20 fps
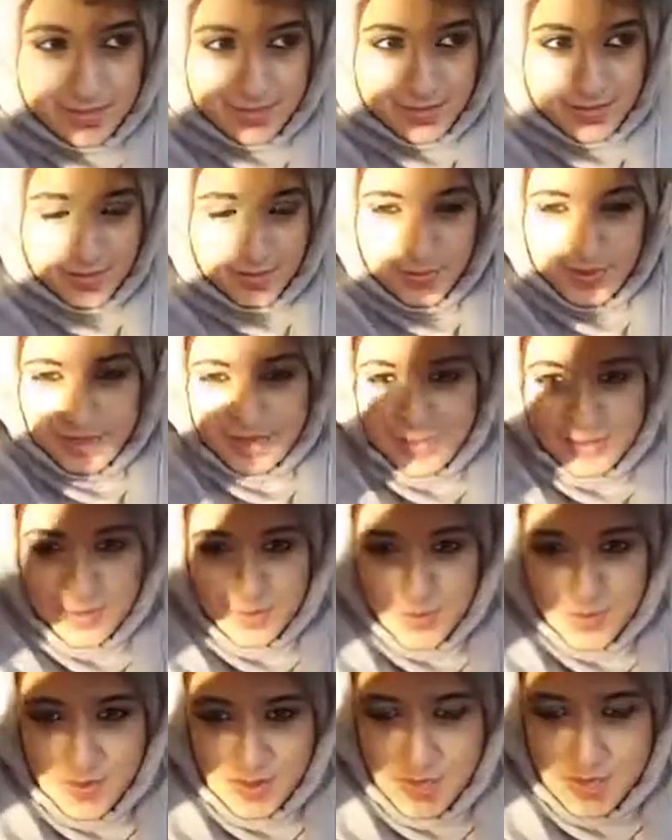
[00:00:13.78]
So let's
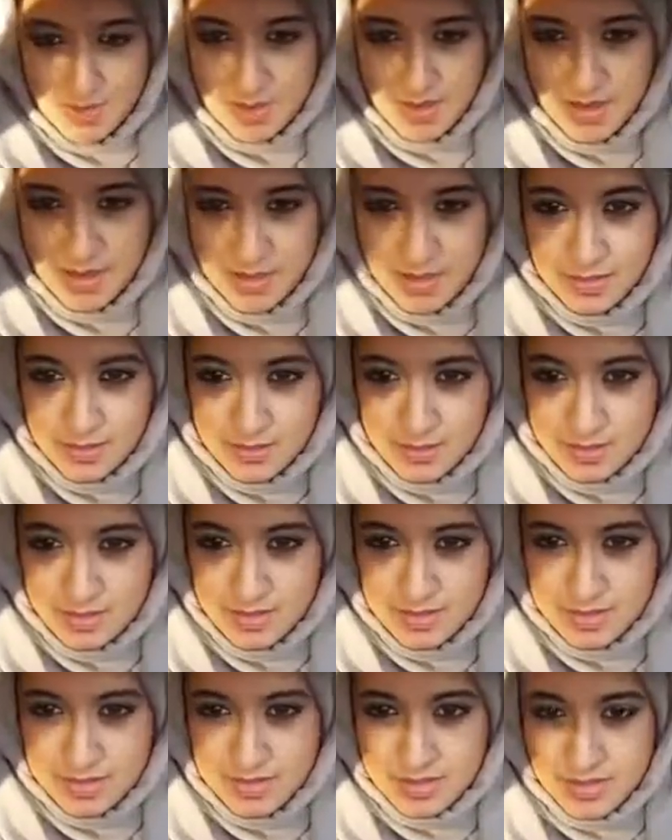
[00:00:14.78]
talk about
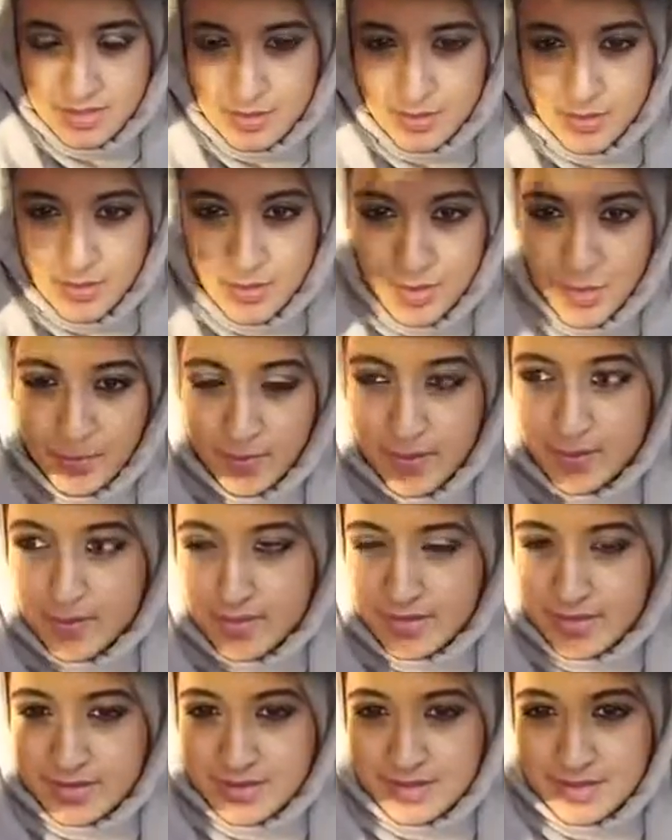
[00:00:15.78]
the
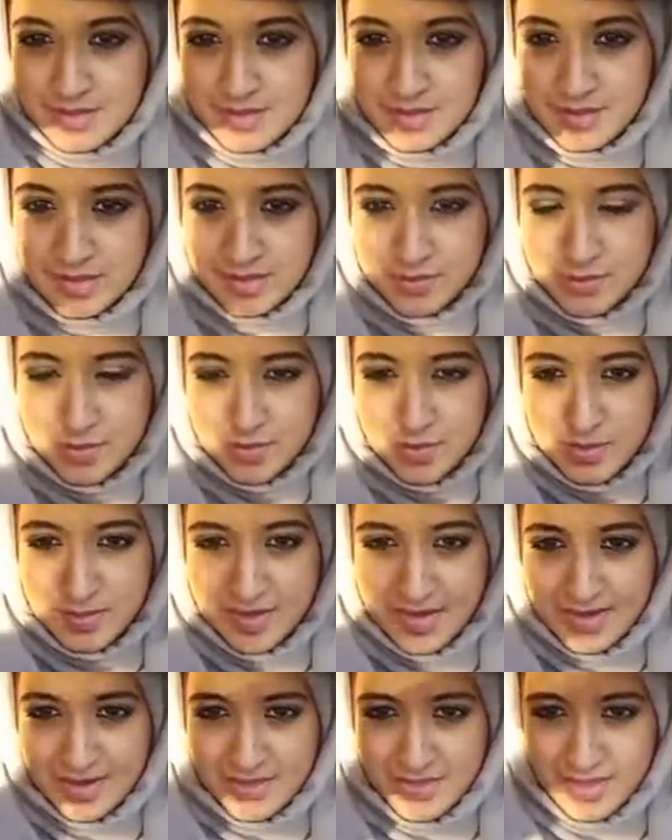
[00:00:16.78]
problems. Just put my
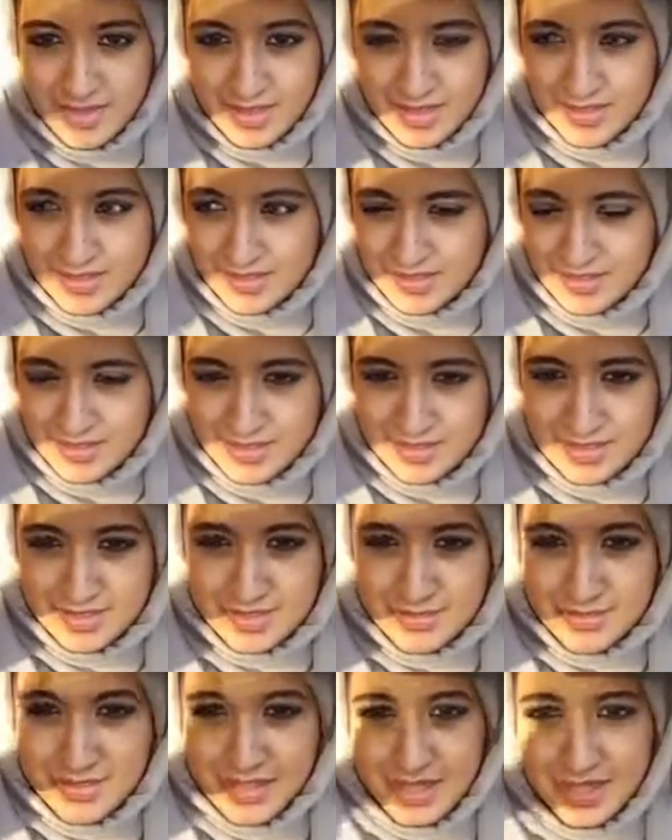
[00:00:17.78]
hand there because
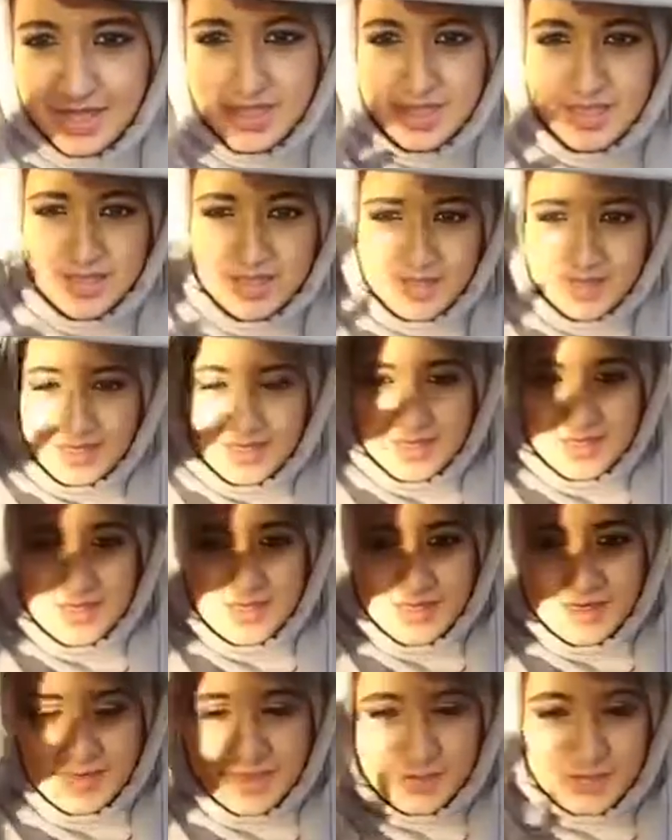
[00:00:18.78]
it's really
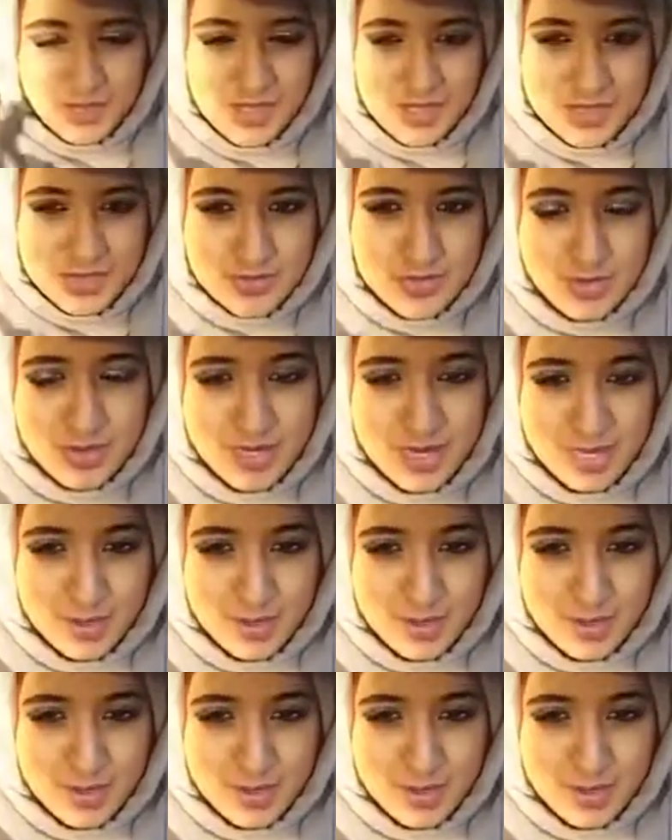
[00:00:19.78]
strong.